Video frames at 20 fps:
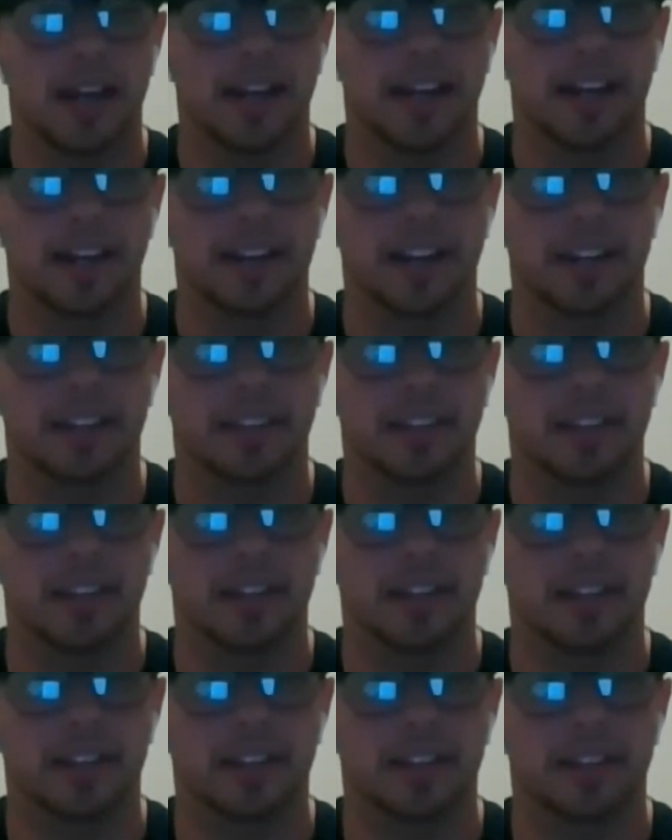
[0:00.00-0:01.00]
And I
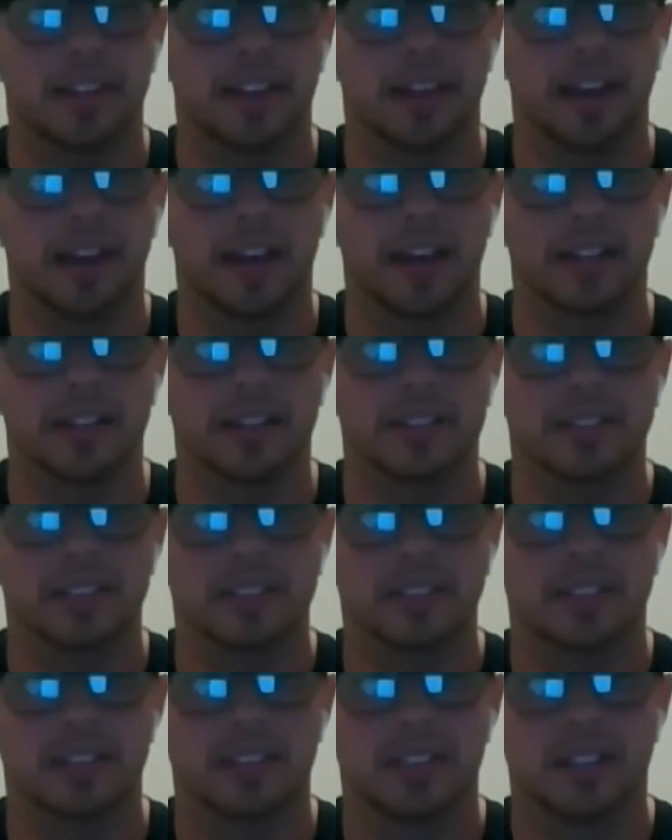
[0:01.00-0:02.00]
think that
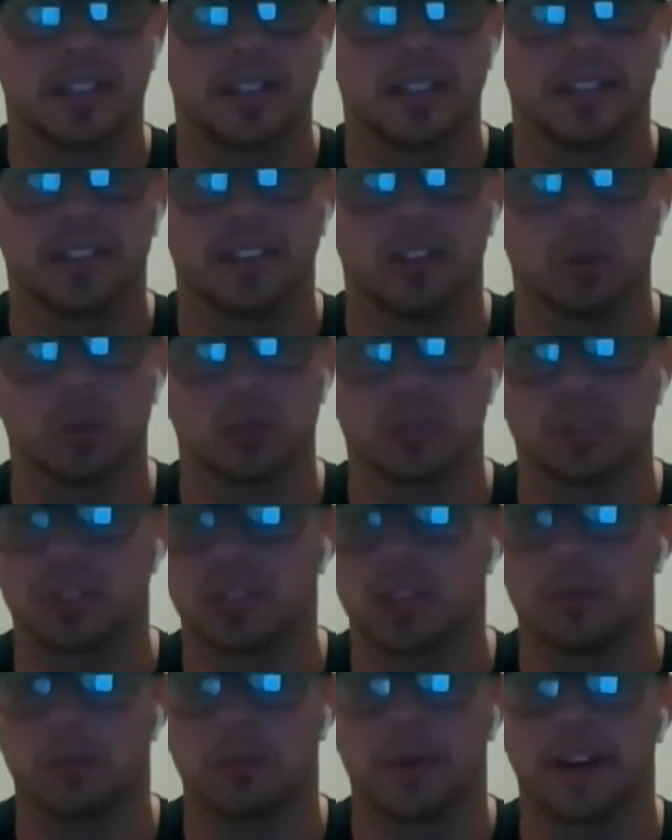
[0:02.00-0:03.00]
those are
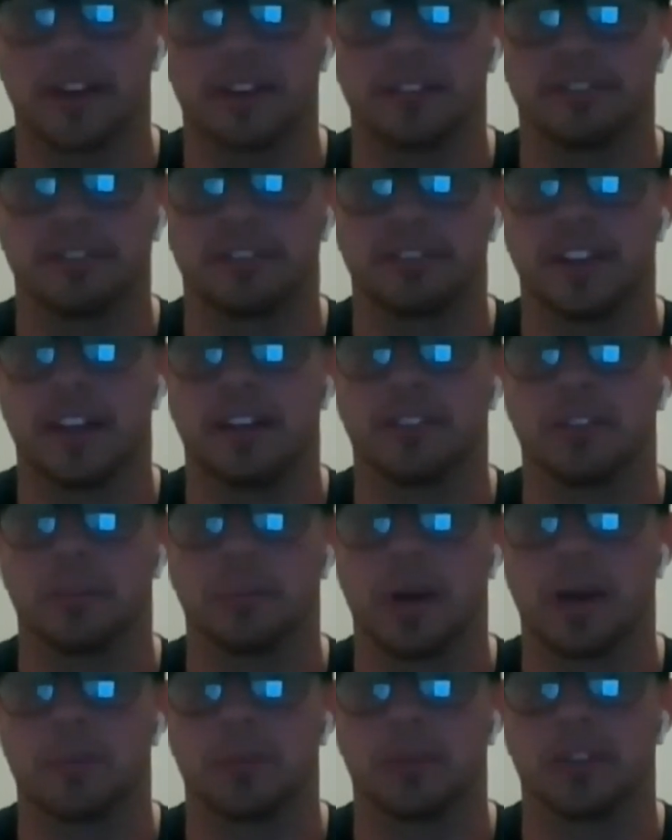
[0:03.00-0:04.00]
some of my favorite
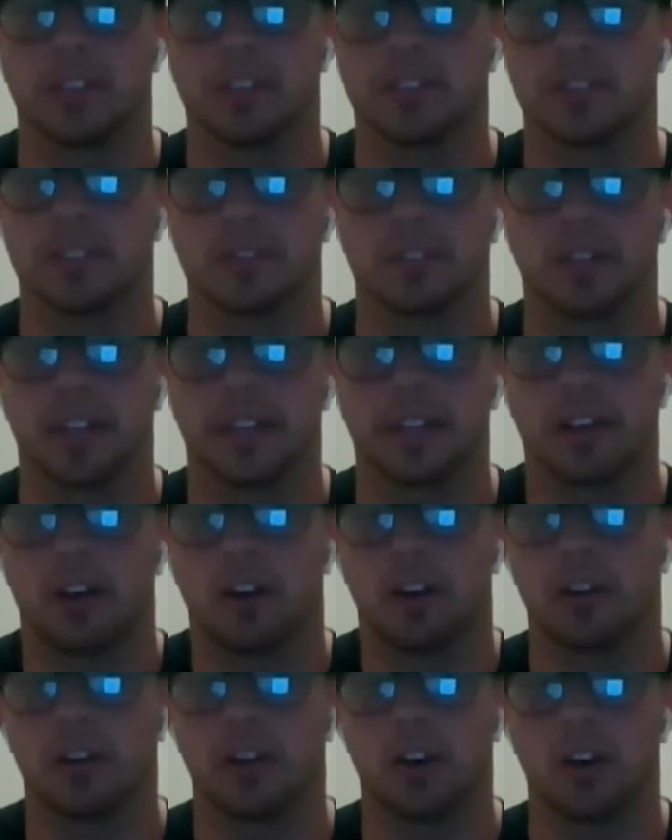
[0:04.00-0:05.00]
memories, like
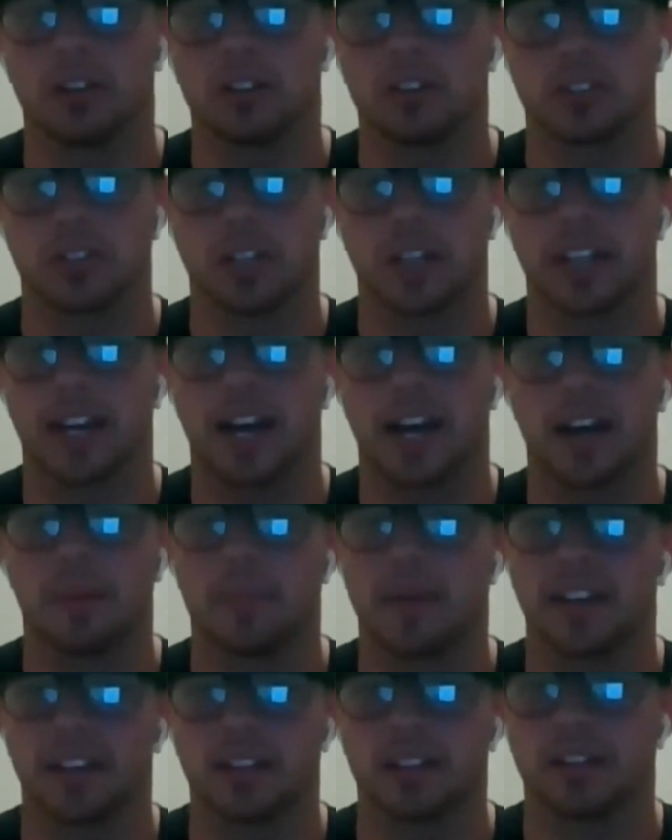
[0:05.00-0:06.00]
all in all, just like kind of
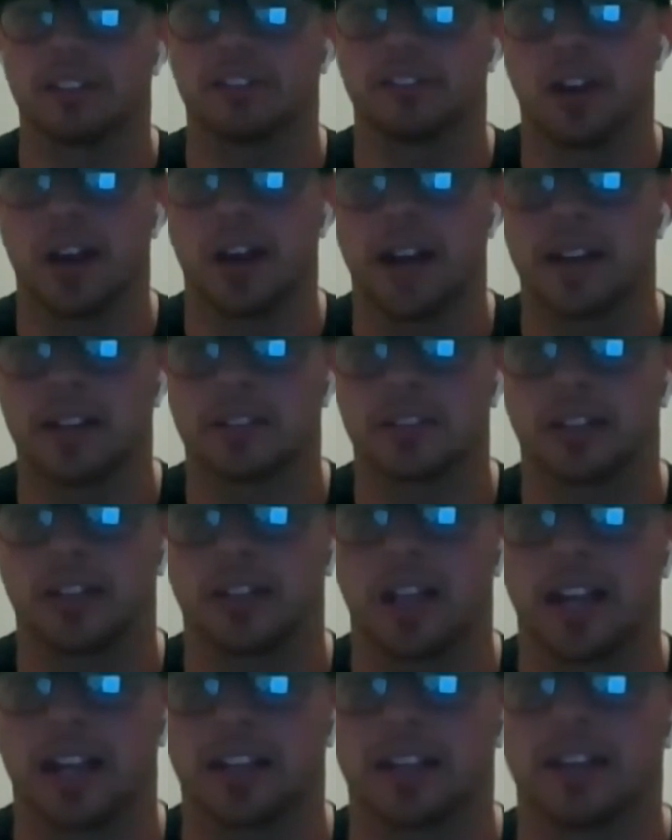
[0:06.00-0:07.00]
making the friends and
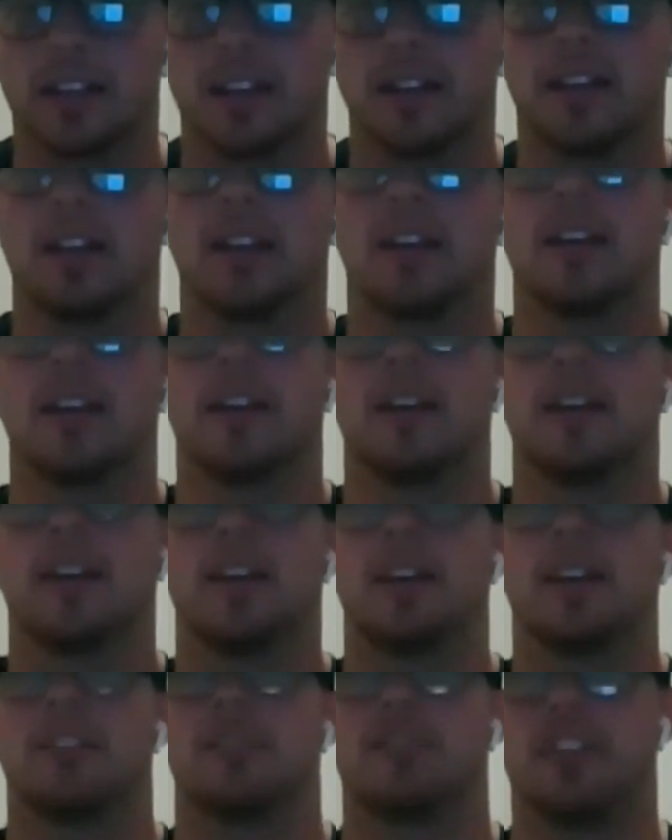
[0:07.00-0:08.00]
like
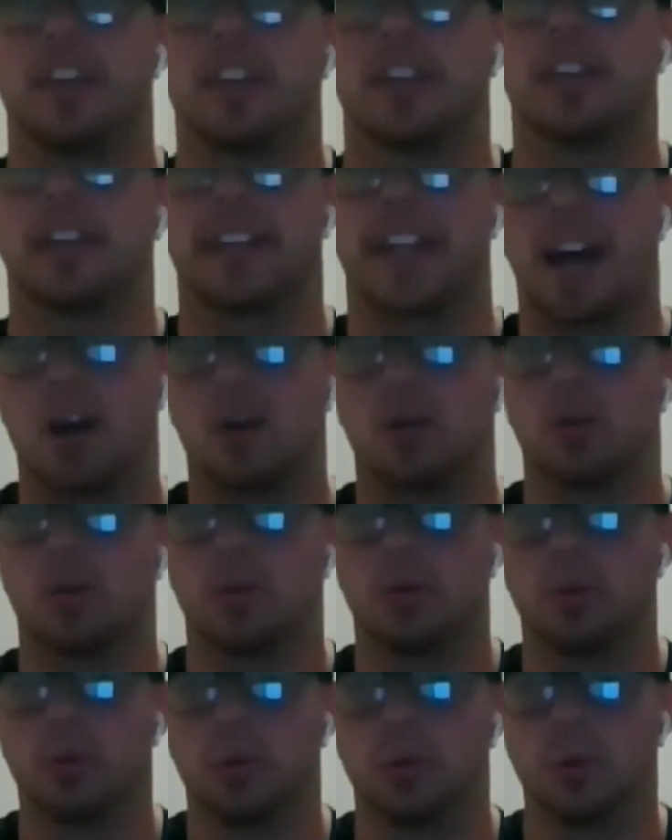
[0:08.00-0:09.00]
figuring out
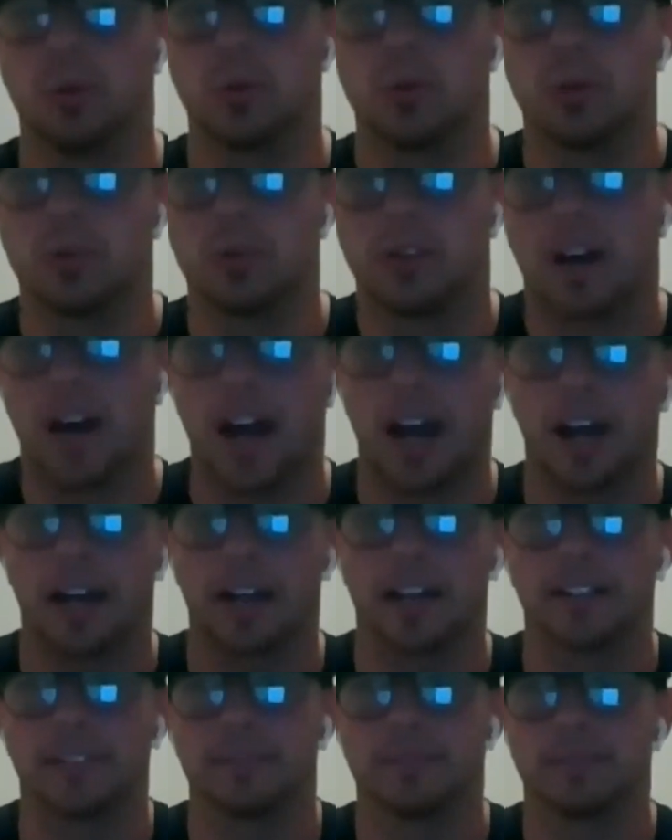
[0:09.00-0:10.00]
who
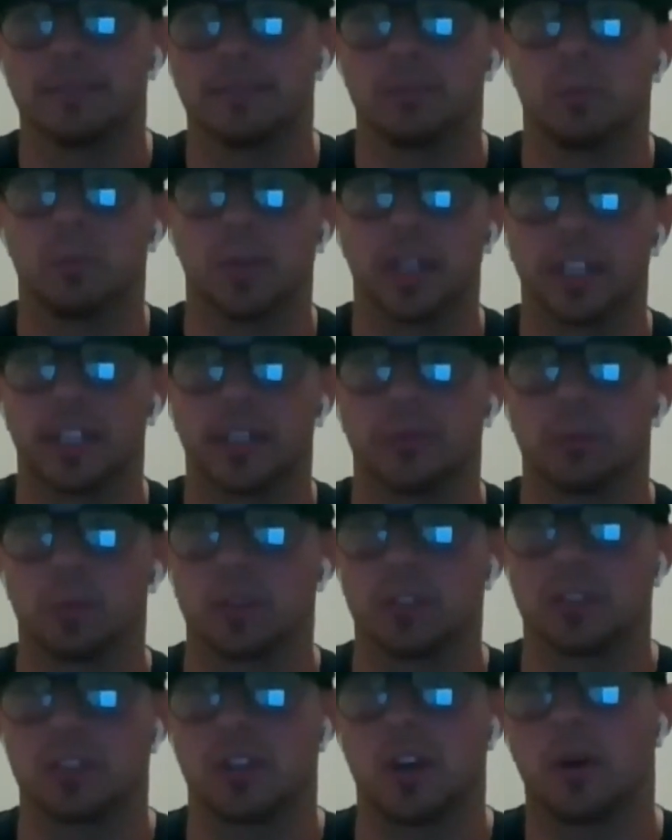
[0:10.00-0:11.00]
I really
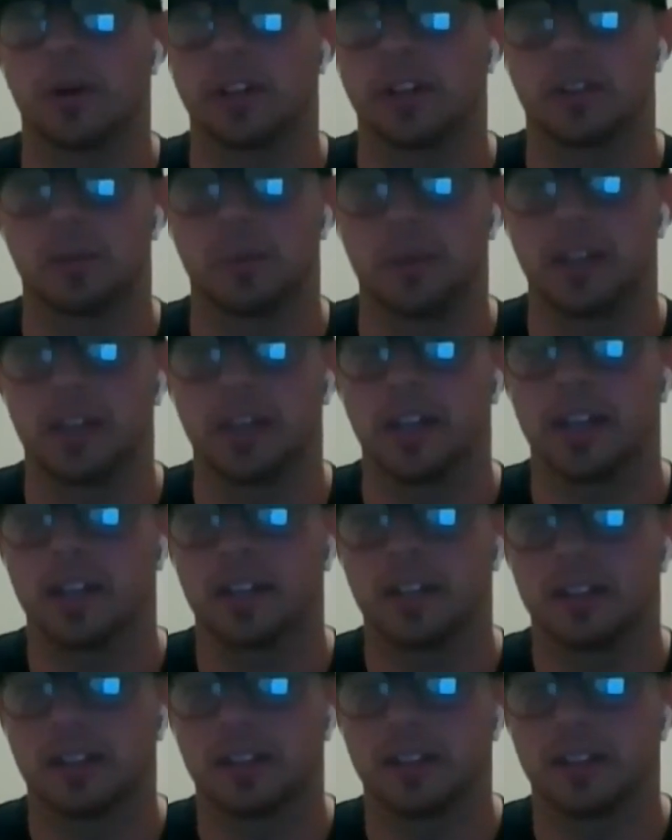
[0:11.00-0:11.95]
was going to be.